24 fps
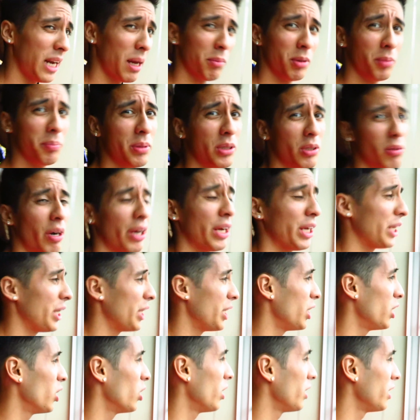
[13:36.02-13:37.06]
And I'm gonna be right
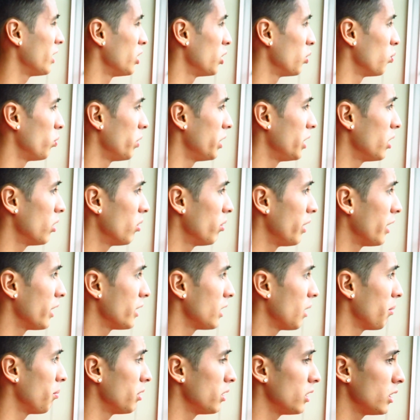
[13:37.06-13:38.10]
here at this window
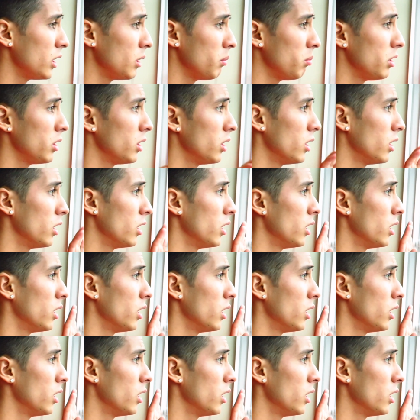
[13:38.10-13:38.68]
next time you see me.